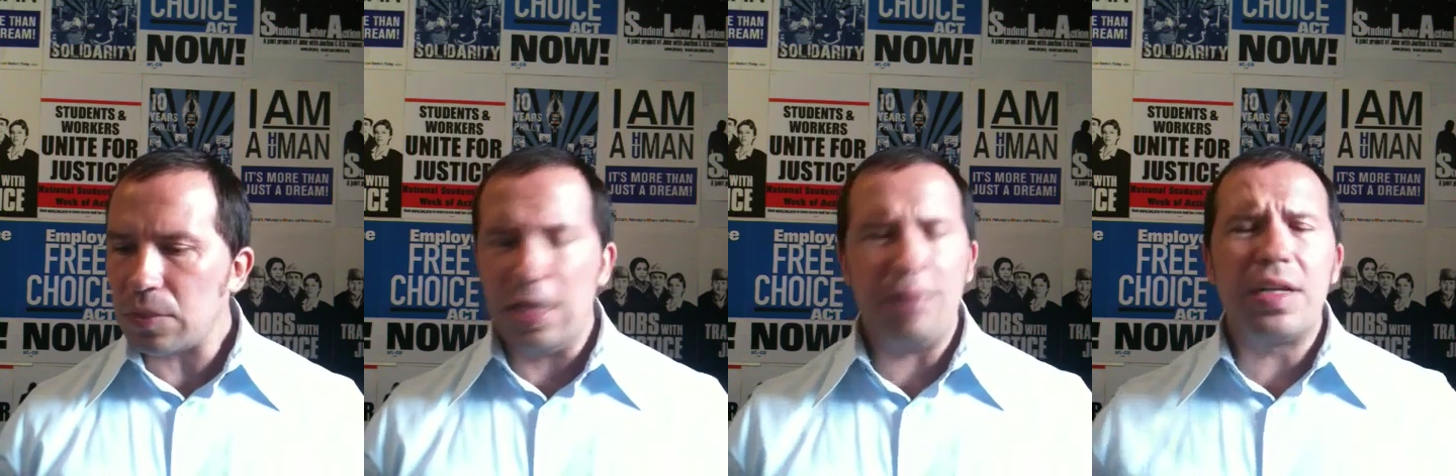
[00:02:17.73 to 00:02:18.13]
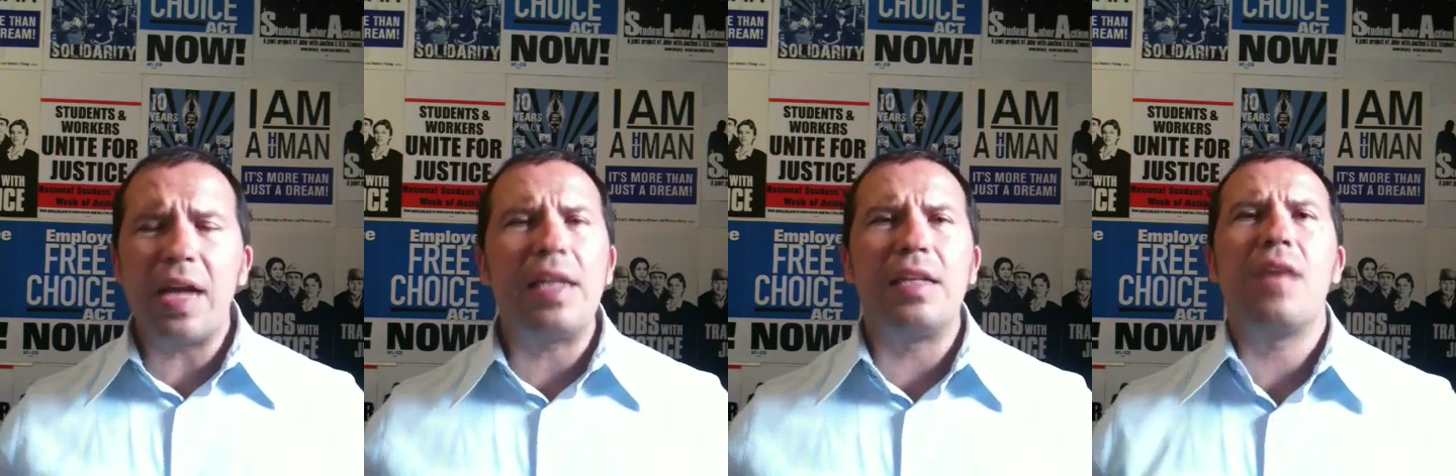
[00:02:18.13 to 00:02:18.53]
even
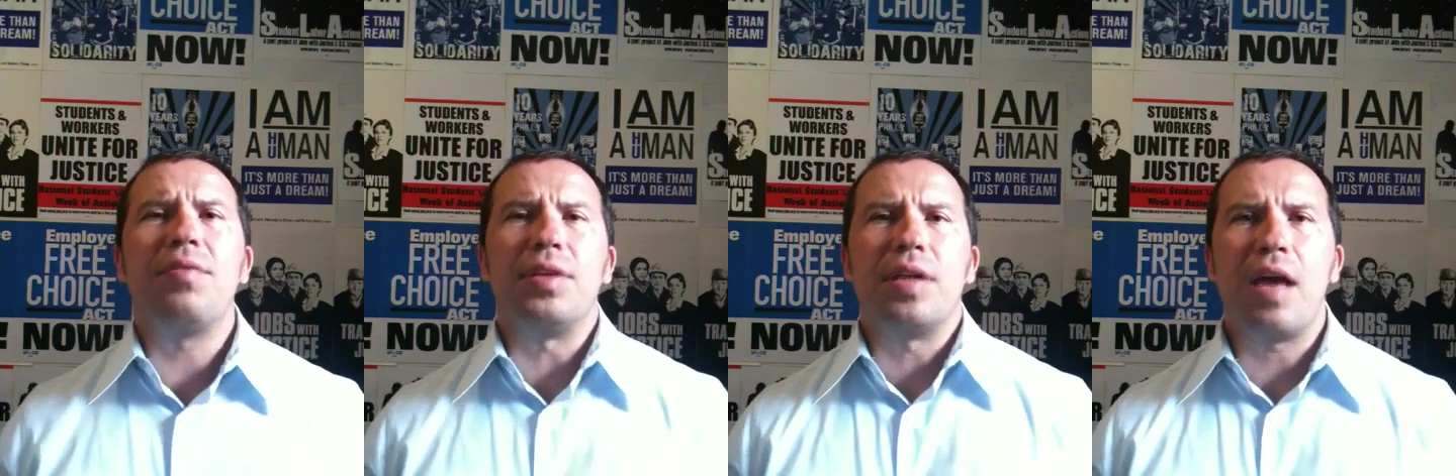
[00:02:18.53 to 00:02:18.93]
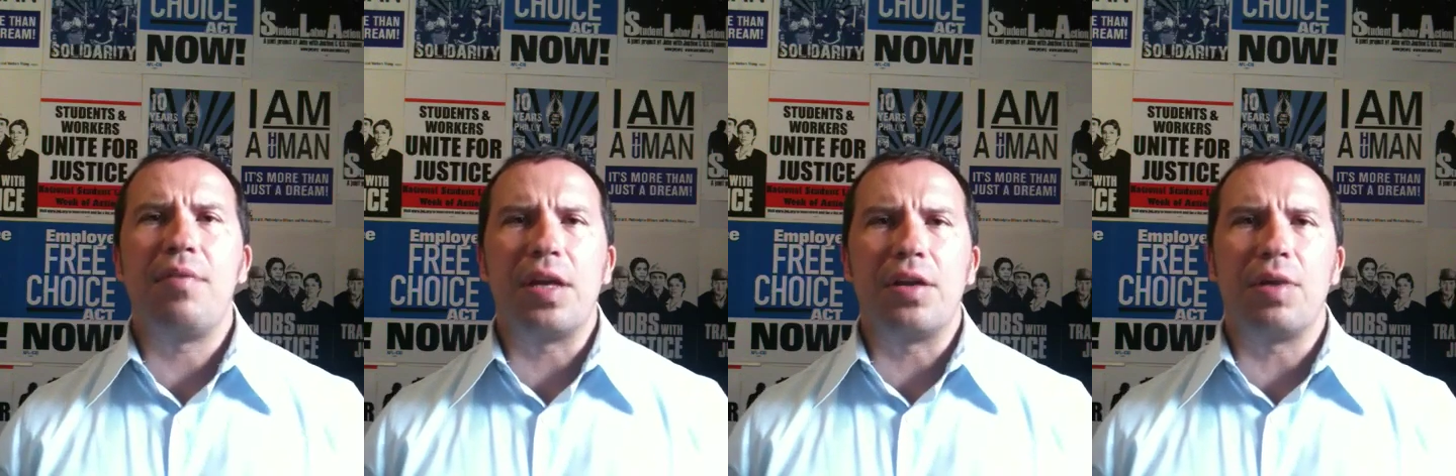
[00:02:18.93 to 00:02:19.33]
9/11
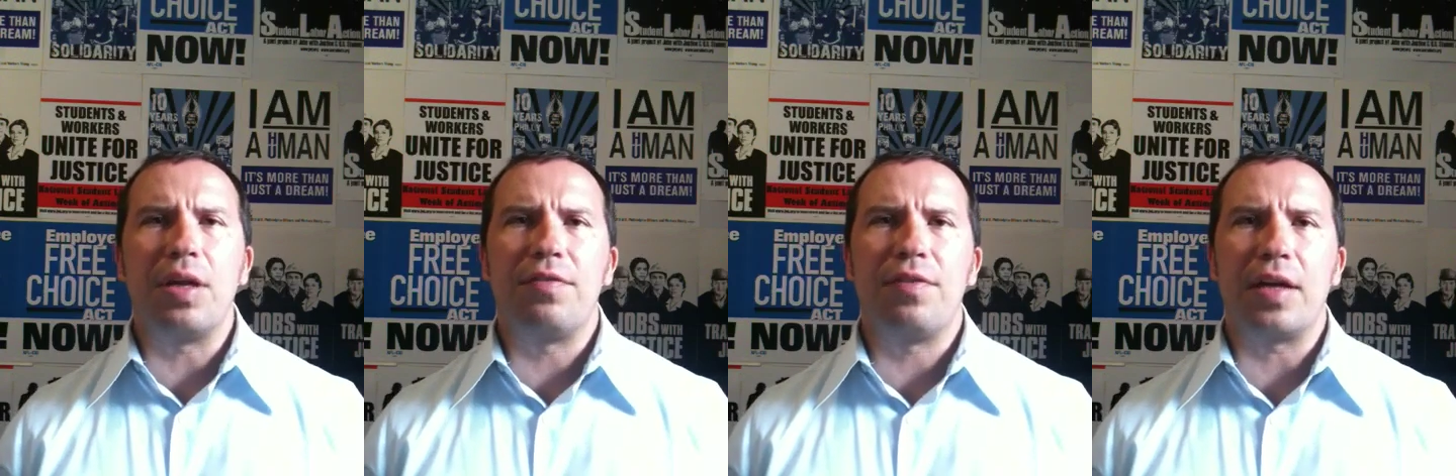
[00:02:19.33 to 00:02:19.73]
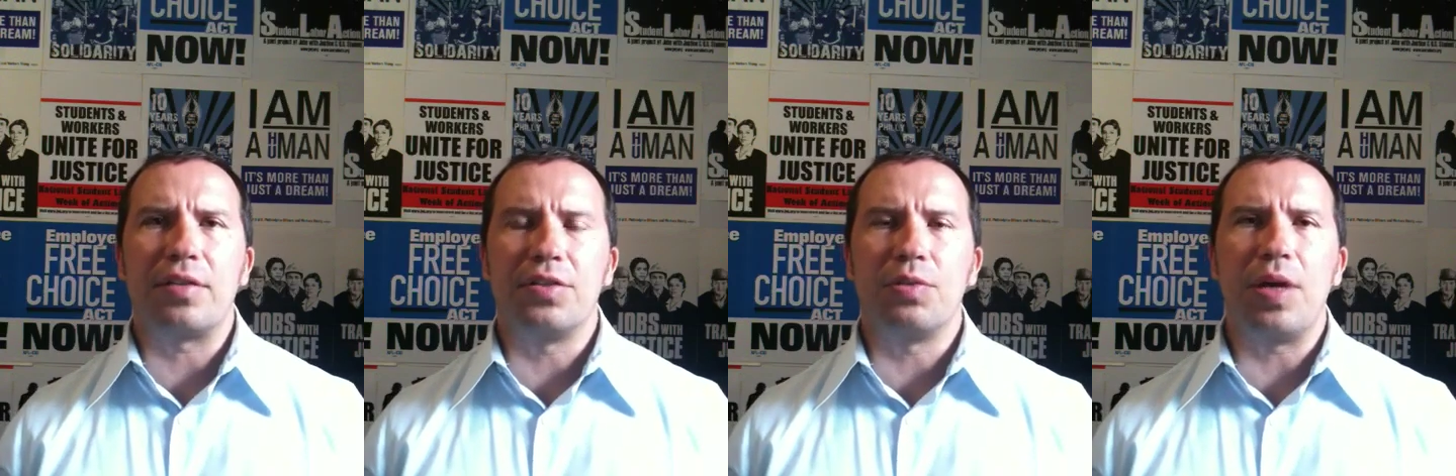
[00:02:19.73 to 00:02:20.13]
having a great
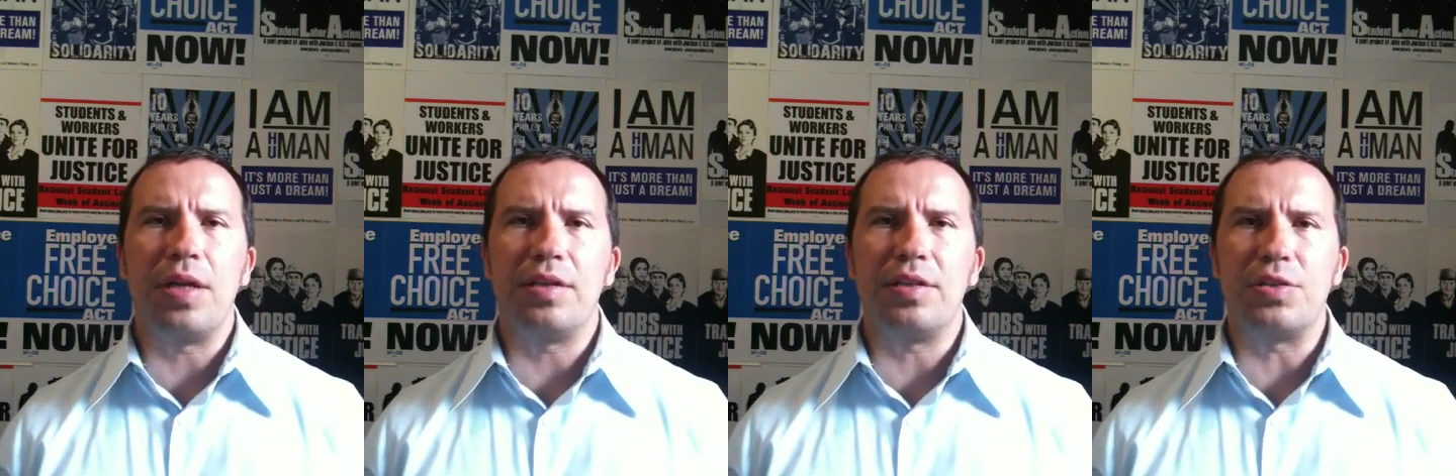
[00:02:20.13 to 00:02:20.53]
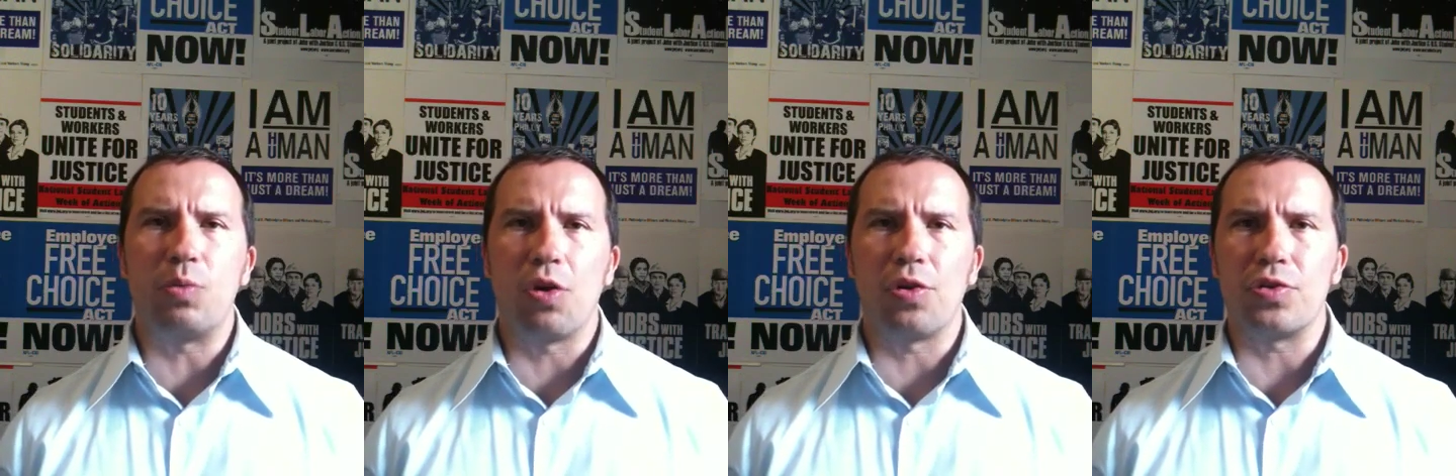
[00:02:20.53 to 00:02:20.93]
effect on the way that these
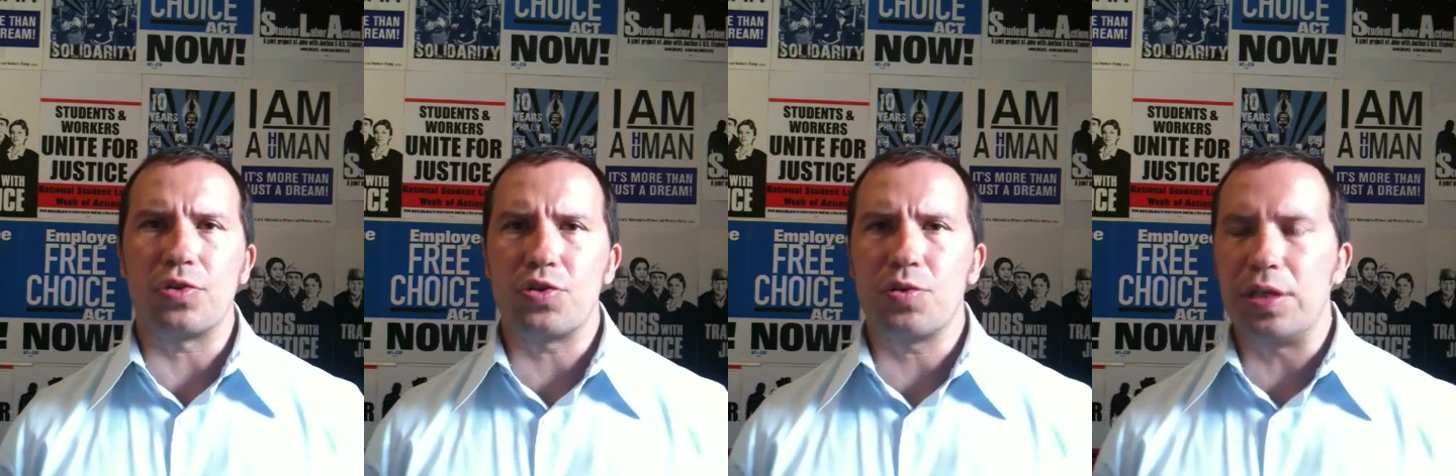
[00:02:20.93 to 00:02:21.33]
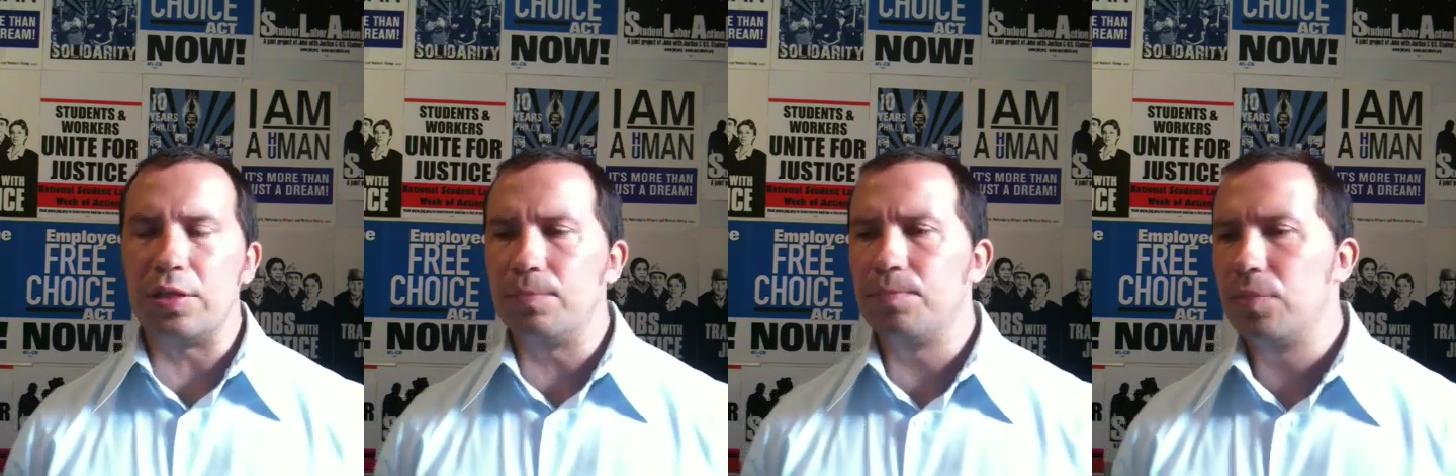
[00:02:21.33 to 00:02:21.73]
workers are treated.